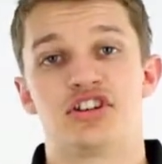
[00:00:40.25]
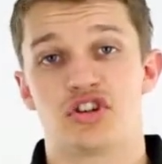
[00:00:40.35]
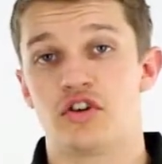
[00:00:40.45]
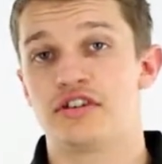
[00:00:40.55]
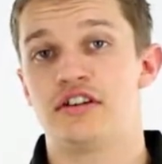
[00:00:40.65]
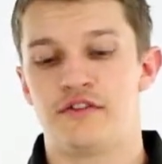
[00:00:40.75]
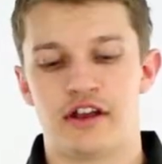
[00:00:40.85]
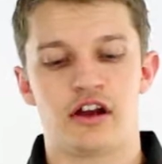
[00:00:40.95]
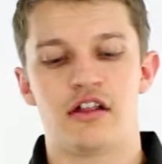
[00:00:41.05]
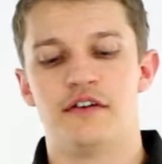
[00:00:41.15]
sausage
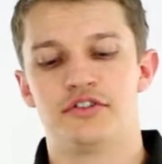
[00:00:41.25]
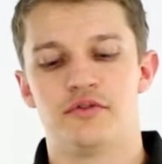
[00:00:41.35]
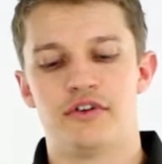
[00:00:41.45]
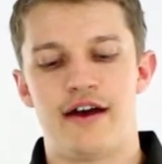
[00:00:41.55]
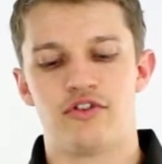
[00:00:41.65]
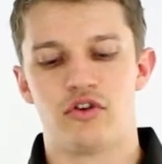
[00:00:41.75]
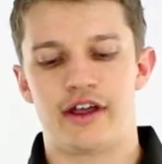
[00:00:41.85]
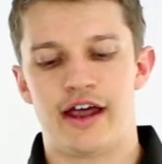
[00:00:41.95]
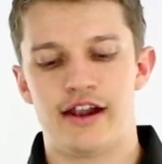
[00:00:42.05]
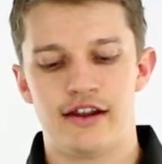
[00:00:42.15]
finger glove, so if we have a look
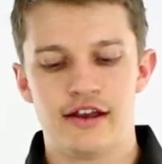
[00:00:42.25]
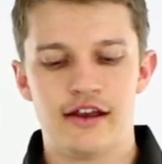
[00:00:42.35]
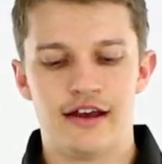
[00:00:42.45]
at it,